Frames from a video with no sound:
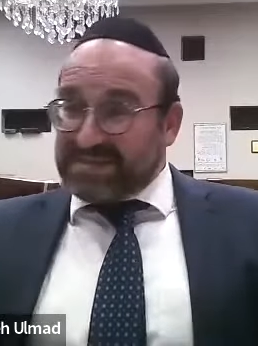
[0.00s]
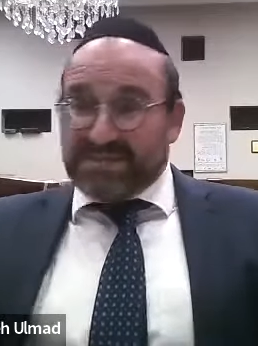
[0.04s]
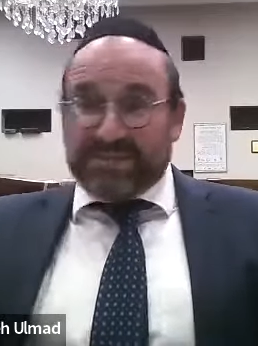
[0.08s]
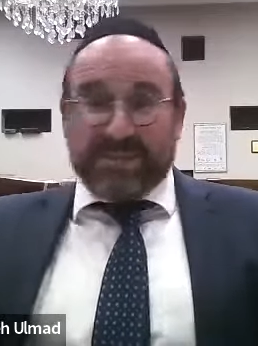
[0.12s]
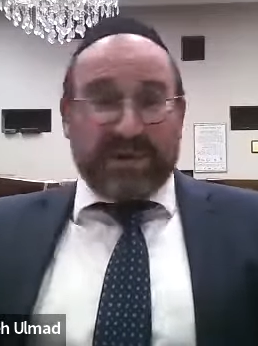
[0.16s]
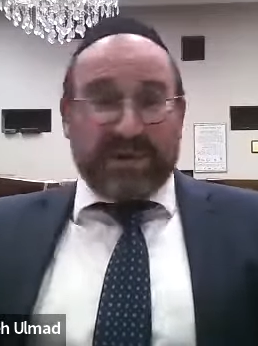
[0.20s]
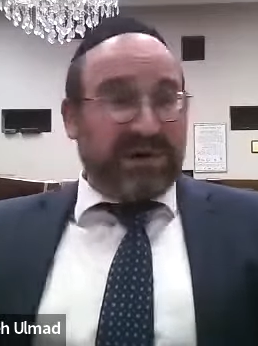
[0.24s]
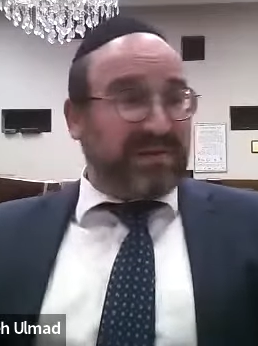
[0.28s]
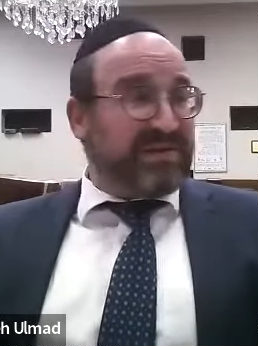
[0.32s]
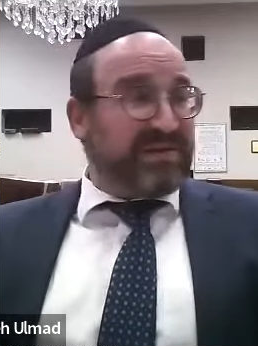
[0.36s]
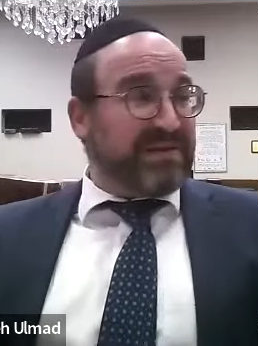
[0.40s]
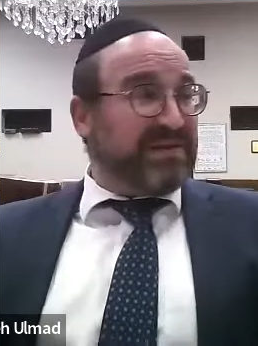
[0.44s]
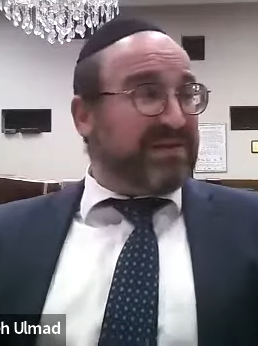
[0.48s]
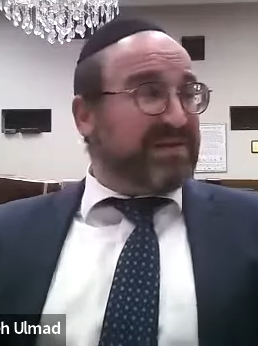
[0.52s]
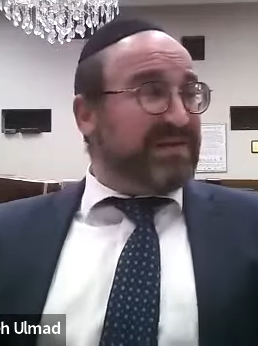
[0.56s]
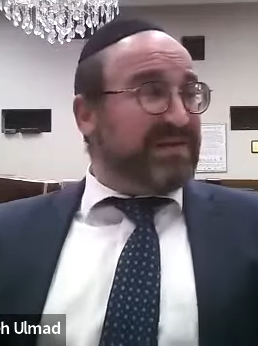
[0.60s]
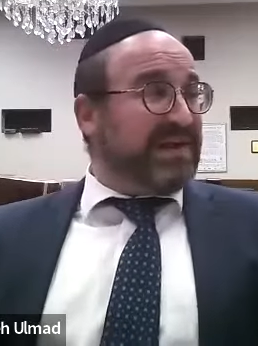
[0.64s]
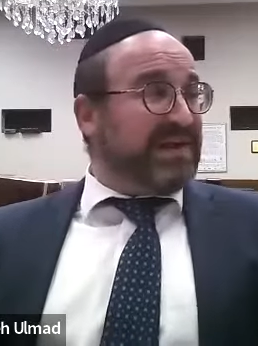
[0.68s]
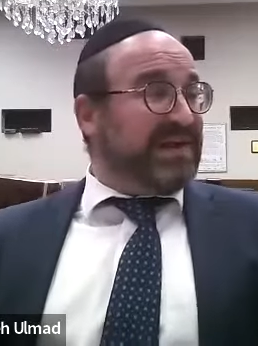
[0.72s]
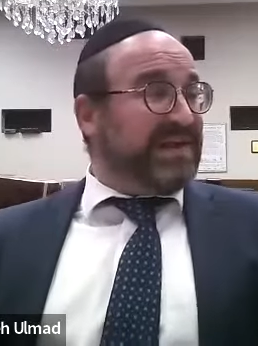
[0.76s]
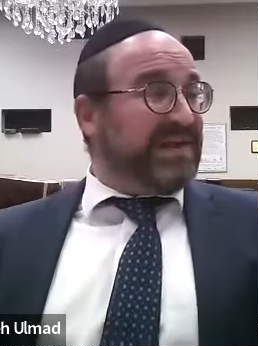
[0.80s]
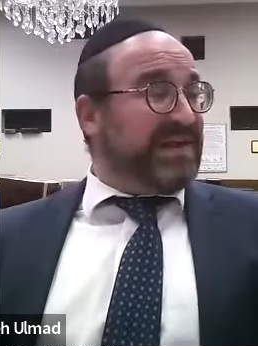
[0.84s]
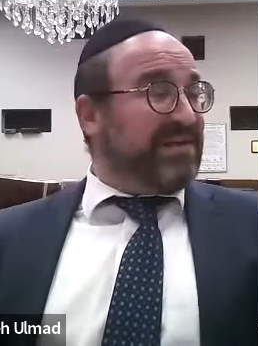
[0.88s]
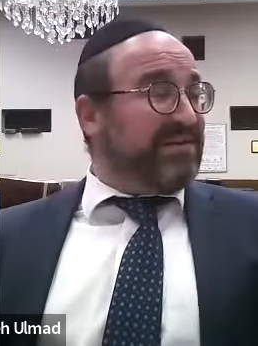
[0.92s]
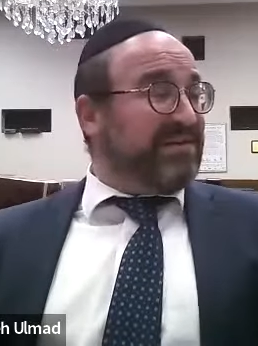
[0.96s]
is part of the
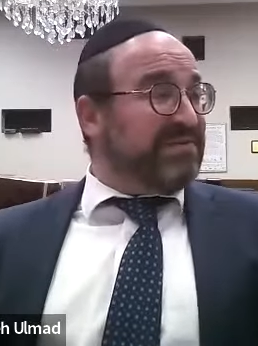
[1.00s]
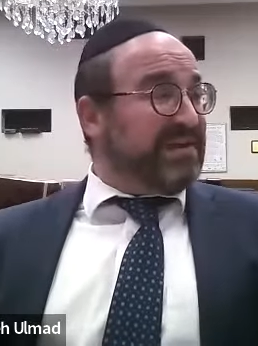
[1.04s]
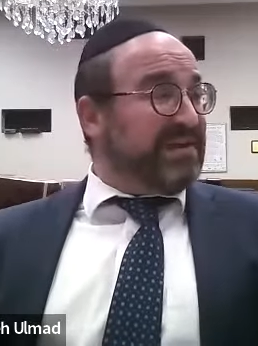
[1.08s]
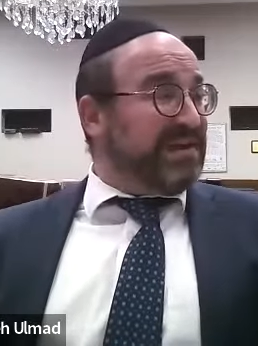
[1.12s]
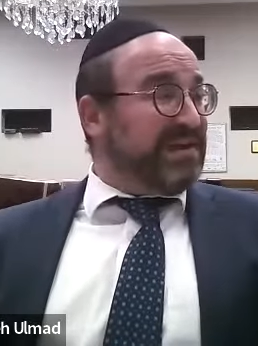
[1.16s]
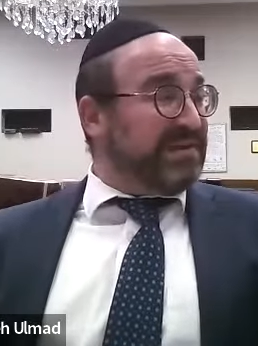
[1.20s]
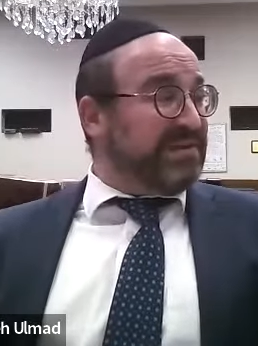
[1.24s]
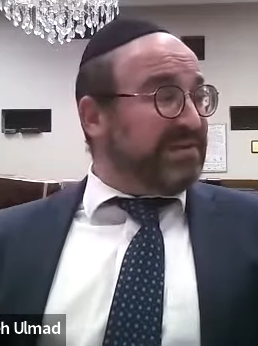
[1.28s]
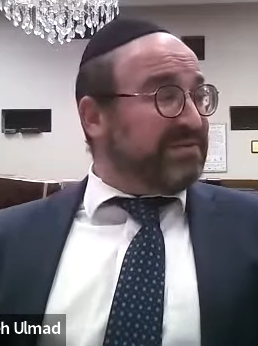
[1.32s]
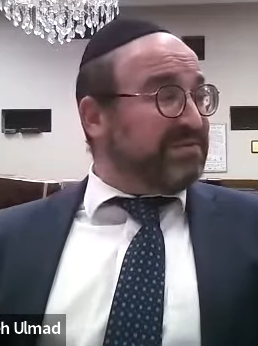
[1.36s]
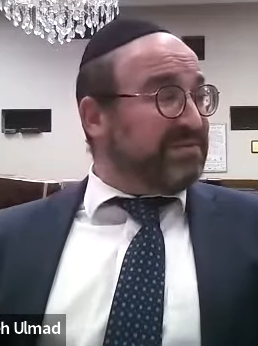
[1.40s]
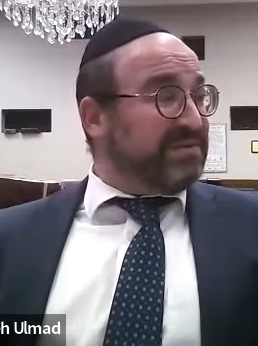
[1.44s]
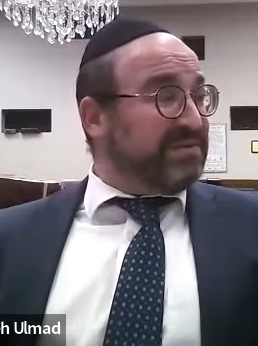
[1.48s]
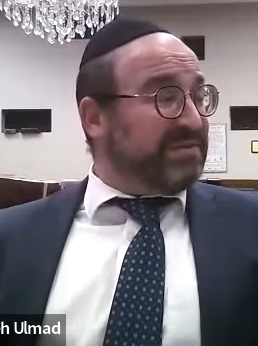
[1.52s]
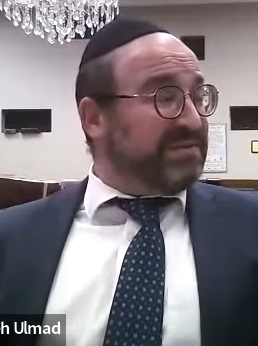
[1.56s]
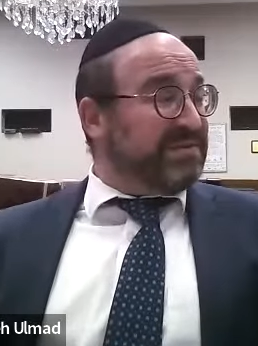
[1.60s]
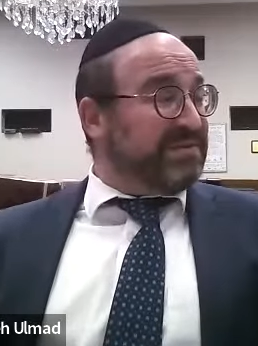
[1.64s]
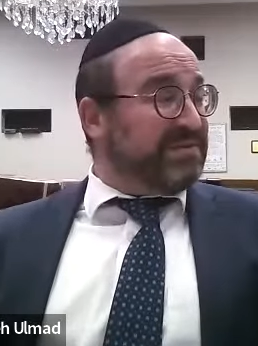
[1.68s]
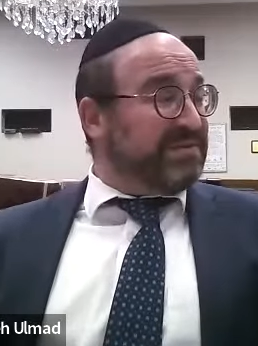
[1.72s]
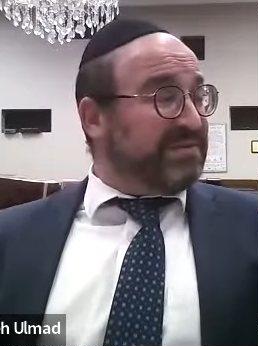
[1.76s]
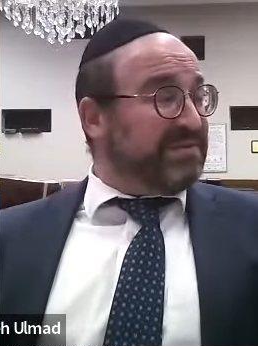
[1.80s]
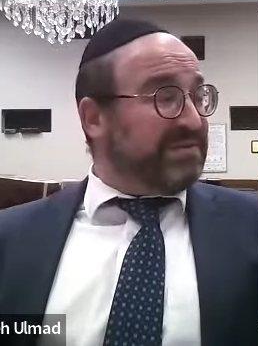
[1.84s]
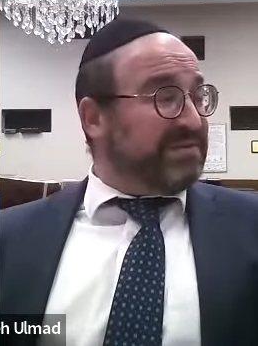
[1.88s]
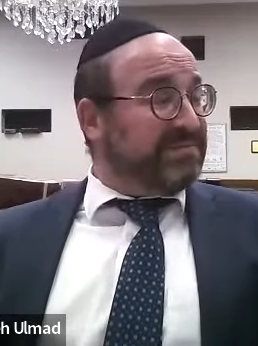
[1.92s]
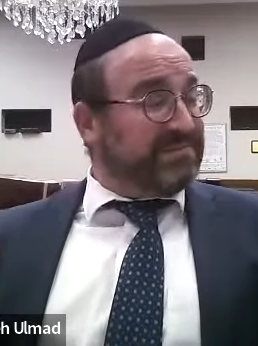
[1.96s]
DNA of Klal
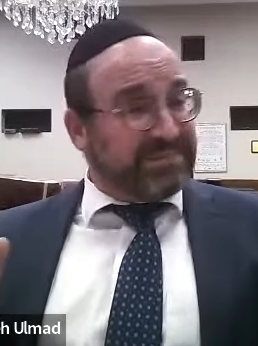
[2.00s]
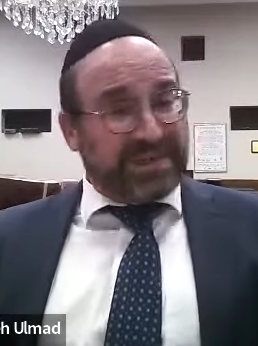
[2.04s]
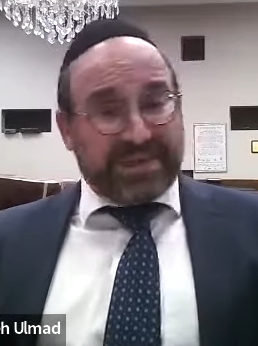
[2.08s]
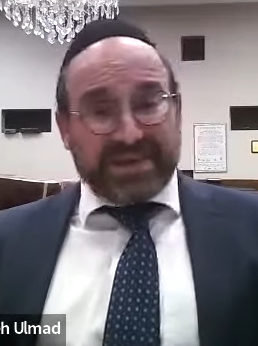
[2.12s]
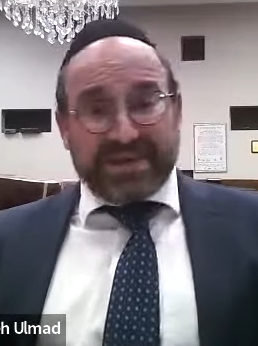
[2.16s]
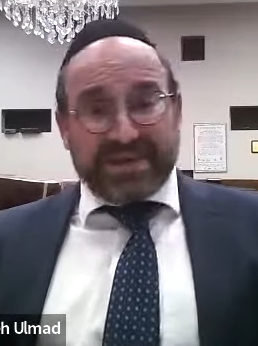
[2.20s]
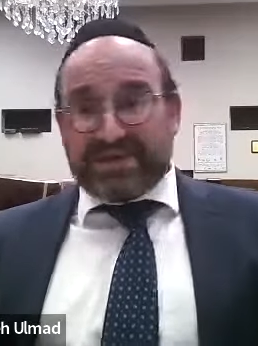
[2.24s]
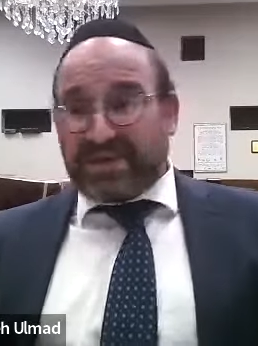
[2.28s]
Yisrael.